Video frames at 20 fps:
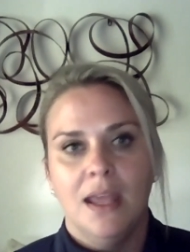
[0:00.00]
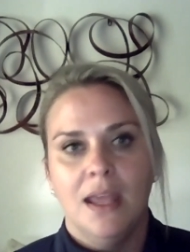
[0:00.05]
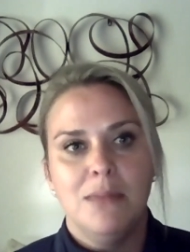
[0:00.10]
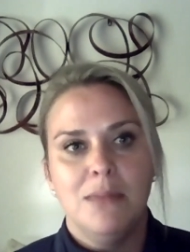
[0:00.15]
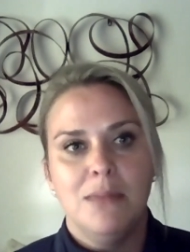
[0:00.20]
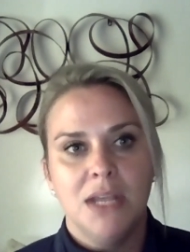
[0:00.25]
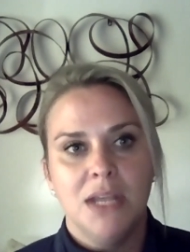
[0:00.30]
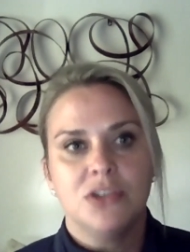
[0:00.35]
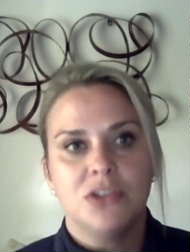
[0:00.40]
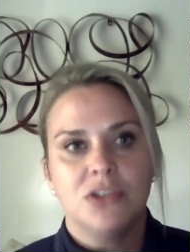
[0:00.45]
And
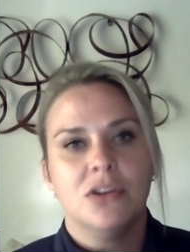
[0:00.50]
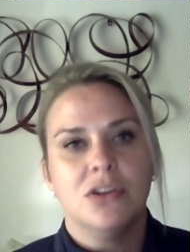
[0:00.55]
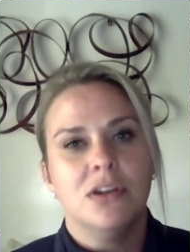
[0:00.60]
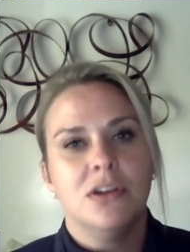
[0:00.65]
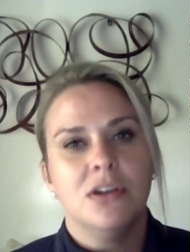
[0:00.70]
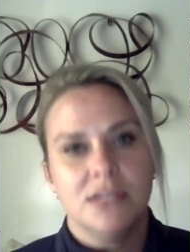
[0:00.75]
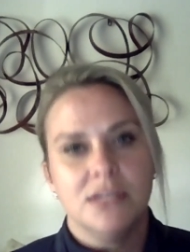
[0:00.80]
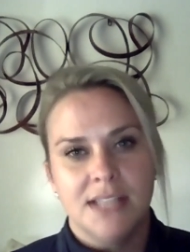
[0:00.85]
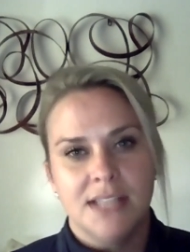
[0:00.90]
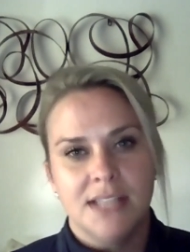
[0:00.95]
make sure
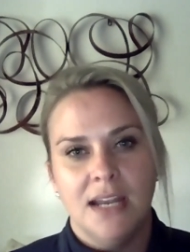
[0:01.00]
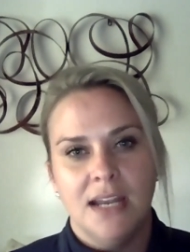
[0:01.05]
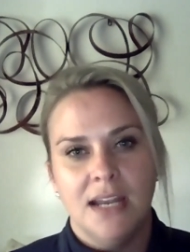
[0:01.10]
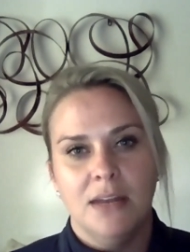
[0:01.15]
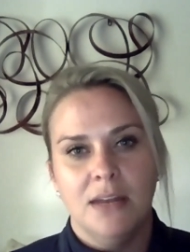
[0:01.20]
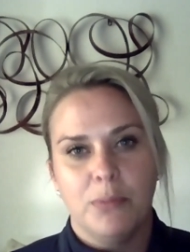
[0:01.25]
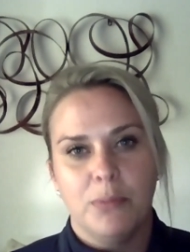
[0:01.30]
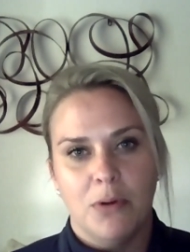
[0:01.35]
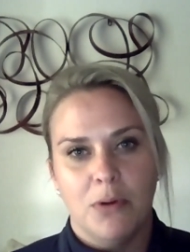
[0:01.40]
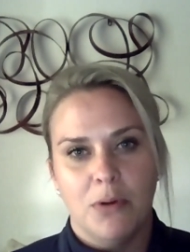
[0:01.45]
you're setting
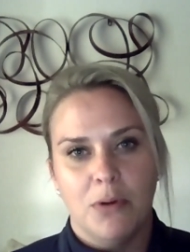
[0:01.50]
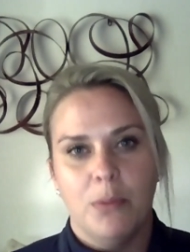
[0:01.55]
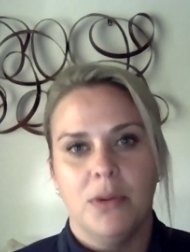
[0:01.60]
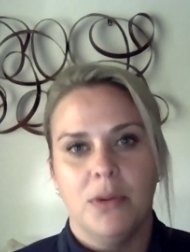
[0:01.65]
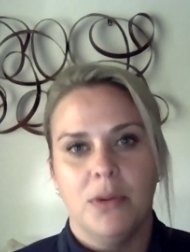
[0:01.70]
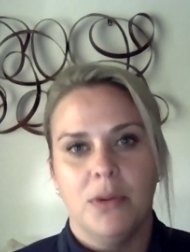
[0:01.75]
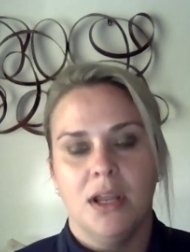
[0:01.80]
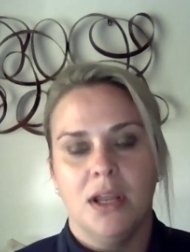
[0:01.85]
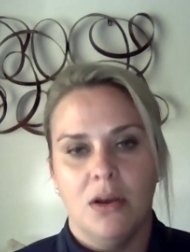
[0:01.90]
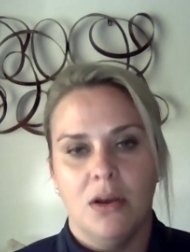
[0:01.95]

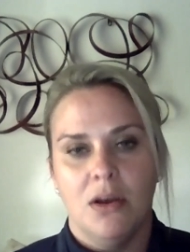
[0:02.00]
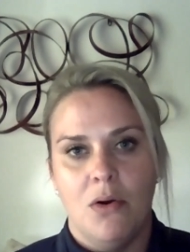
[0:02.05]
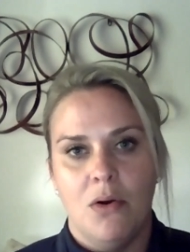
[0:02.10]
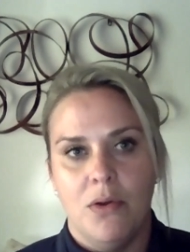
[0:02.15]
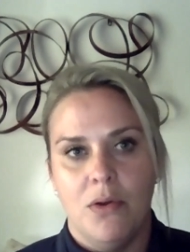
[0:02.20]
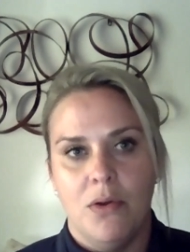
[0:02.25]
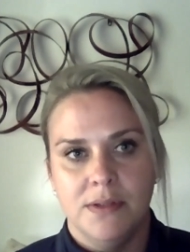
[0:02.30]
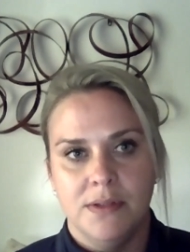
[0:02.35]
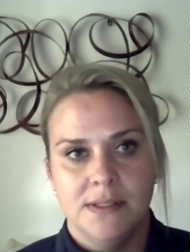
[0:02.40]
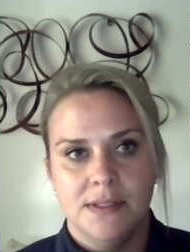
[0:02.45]
appropriate
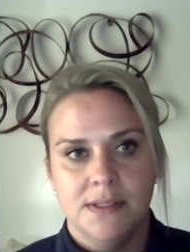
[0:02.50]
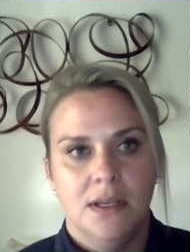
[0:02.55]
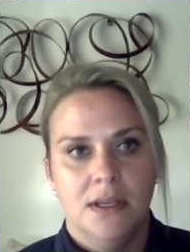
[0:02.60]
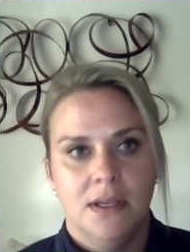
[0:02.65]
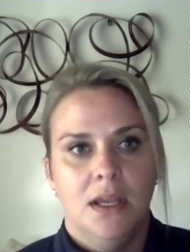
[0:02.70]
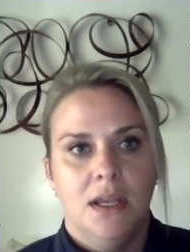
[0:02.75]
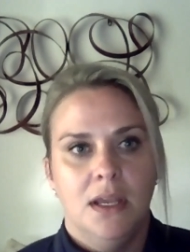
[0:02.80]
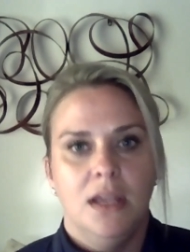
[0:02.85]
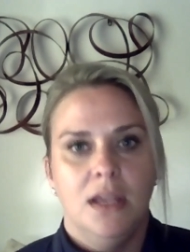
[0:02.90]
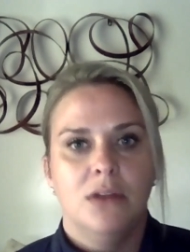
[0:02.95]
goals.
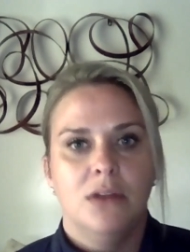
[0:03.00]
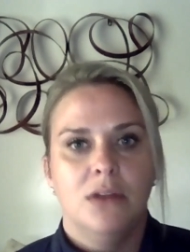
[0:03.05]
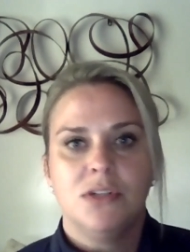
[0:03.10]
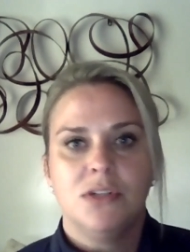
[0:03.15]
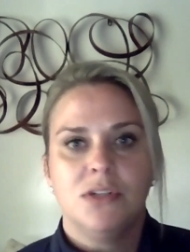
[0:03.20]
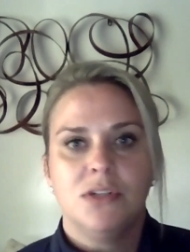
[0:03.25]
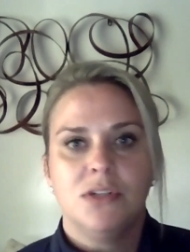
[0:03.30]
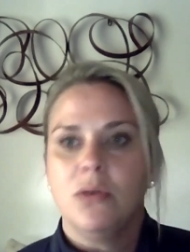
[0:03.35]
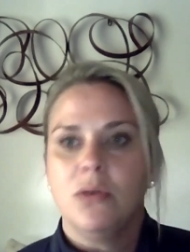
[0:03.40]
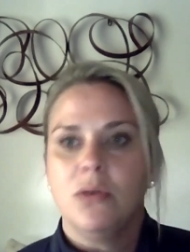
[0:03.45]
You know,
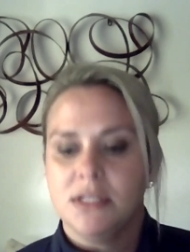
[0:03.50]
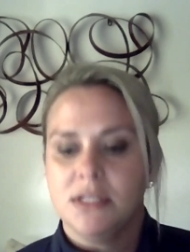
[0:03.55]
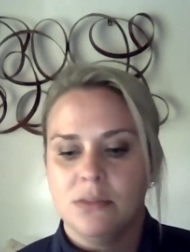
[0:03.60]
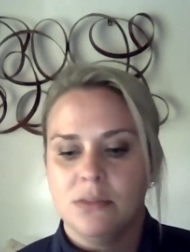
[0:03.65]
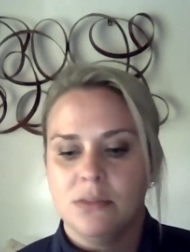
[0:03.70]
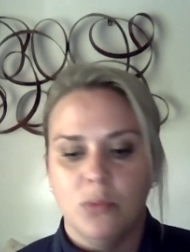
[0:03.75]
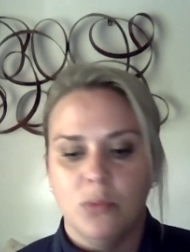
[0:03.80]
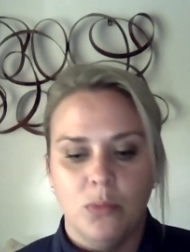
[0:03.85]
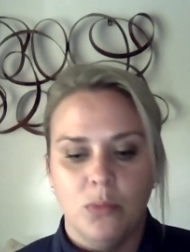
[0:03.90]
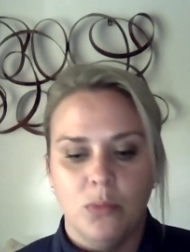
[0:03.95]
don't
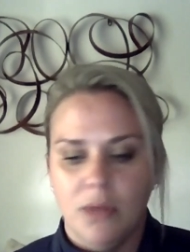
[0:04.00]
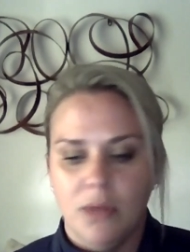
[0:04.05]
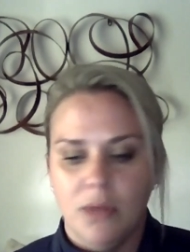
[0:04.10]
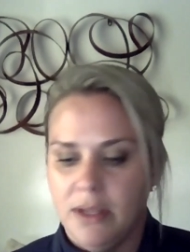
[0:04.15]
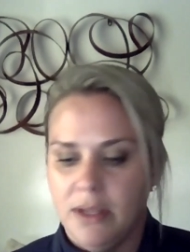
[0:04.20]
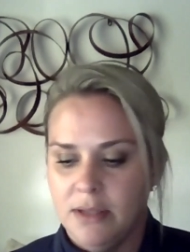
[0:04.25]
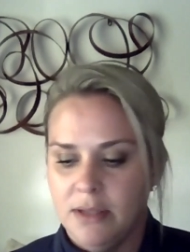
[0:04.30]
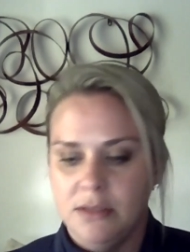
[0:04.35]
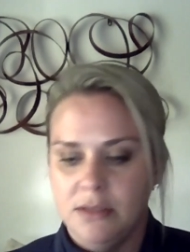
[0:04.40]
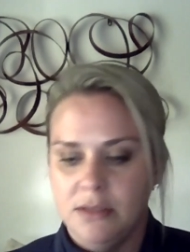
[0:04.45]

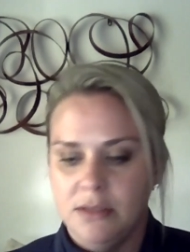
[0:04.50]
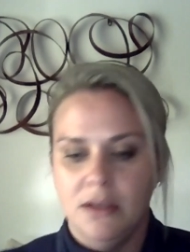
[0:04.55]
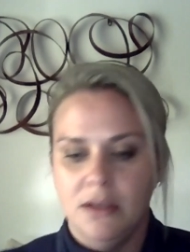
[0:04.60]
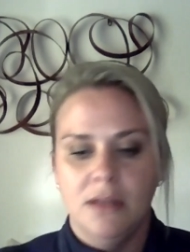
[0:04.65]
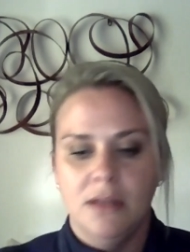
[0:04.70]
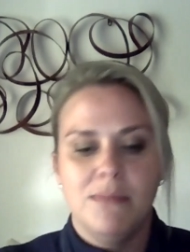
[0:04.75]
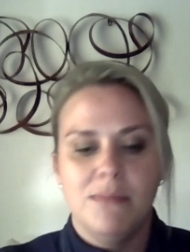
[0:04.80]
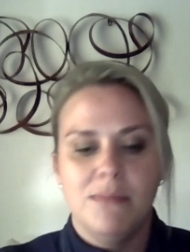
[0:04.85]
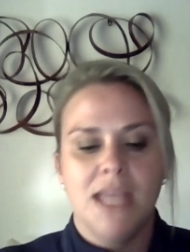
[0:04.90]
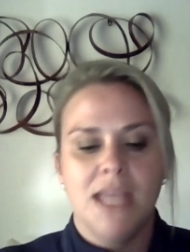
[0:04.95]

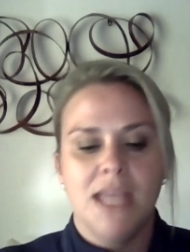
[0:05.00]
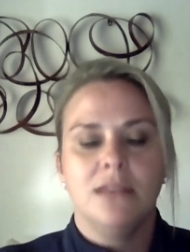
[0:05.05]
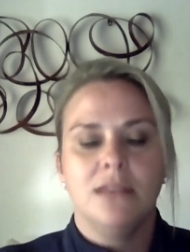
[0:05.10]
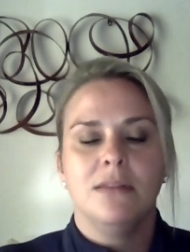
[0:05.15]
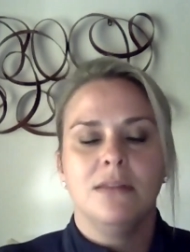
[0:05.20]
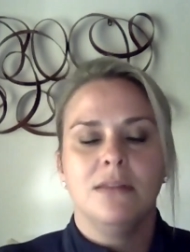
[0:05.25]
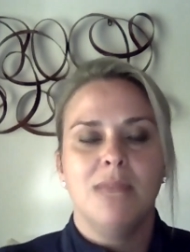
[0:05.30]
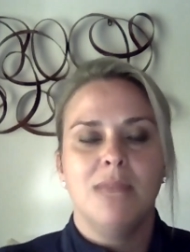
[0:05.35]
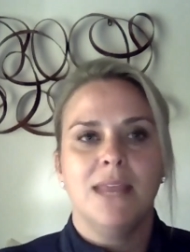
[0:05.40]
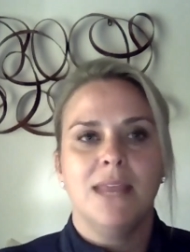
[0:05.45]
make
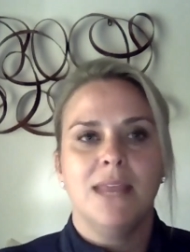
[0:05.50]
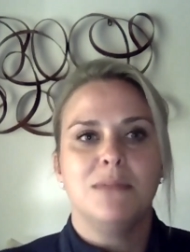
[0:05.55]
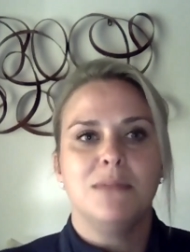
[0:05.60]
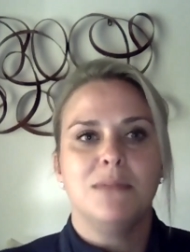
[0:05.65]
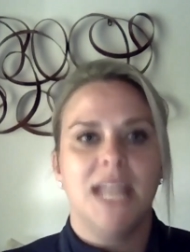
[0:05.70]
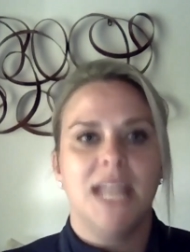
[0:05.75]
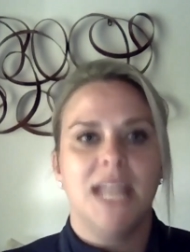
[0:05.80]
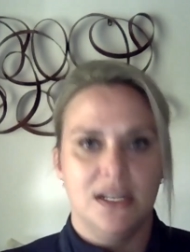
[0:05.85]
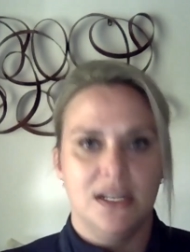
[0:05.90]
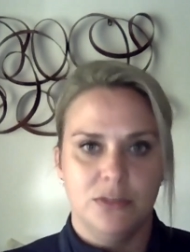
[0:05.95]
them
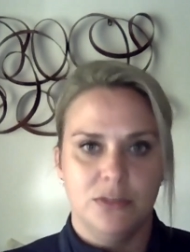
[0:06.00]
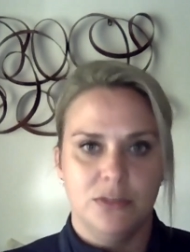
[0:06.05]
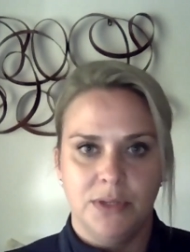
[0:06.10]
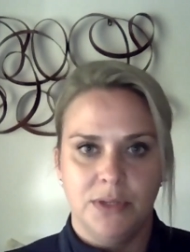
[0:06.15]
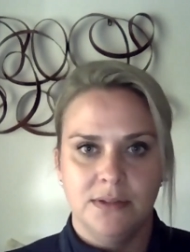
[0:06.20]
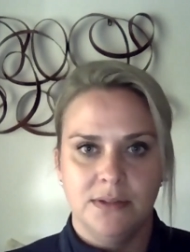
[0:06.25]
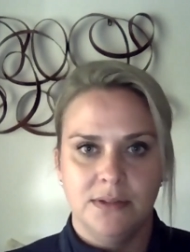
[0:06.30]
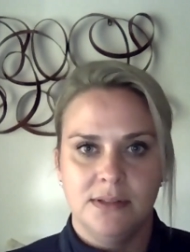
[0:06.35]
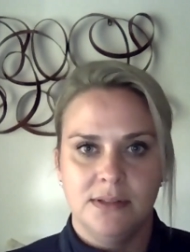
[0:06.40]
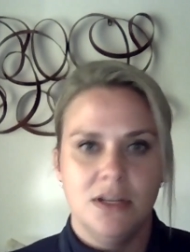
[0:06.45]

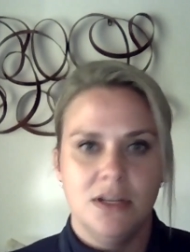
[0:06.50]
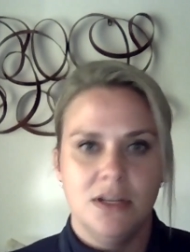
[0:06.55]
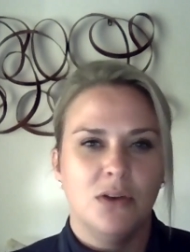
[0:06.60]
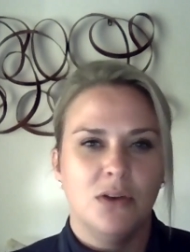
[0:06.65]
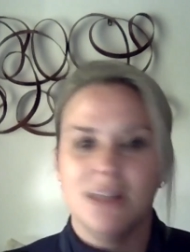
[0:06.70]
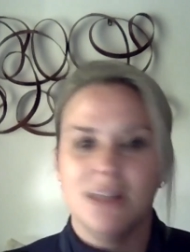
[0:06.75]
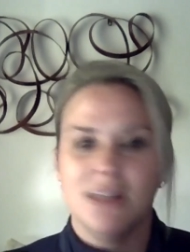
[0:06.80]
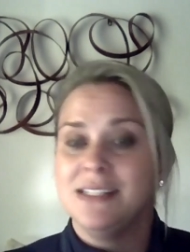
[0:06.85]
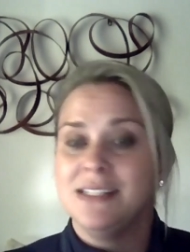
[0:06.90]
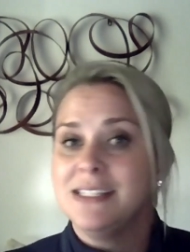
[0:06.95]
tangible. You know,
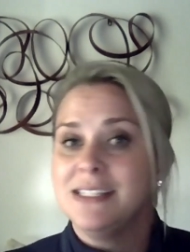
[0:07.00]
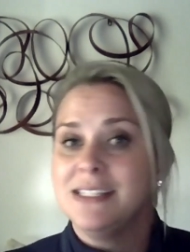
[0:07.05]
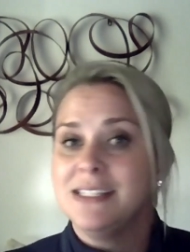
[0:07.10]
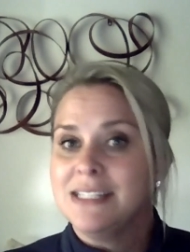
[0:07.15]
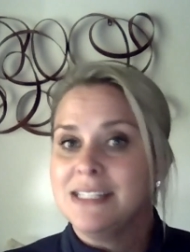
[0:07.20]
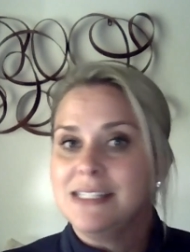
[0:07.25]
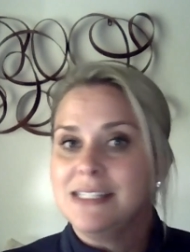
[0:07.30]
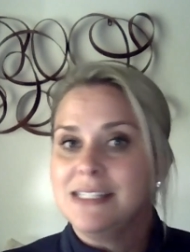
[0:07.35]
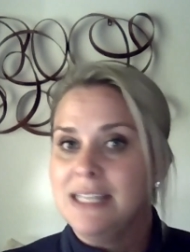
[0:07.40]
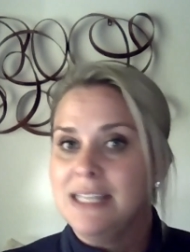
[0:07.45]

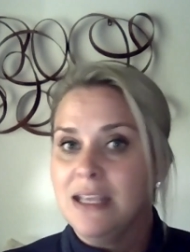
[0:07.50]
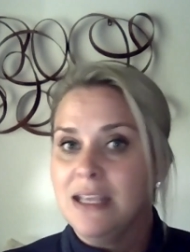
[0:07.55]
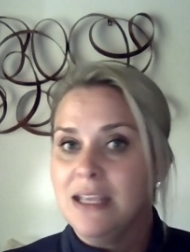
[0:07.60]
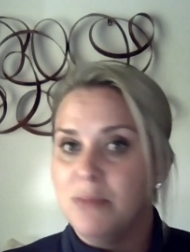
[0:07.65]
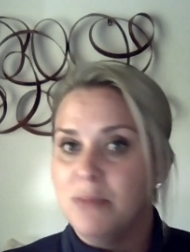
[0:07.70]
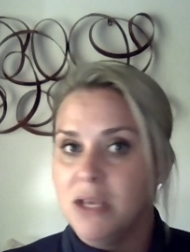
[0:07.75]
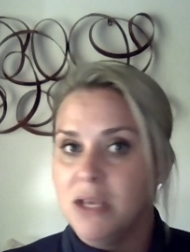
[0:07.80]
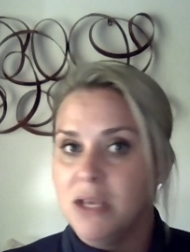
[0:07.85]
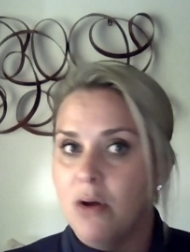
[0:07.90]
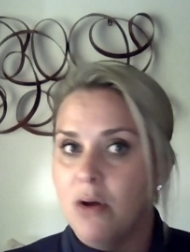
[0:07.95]
consistency can
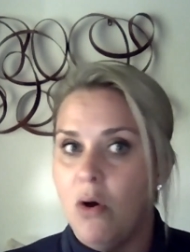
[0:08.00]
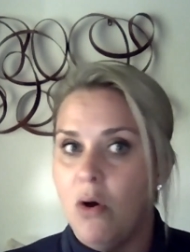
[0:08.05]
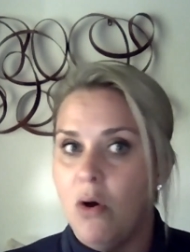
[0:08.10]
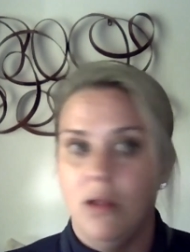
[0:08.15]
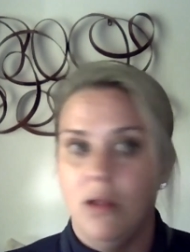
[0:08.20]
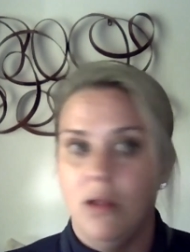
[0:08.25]
be a goal.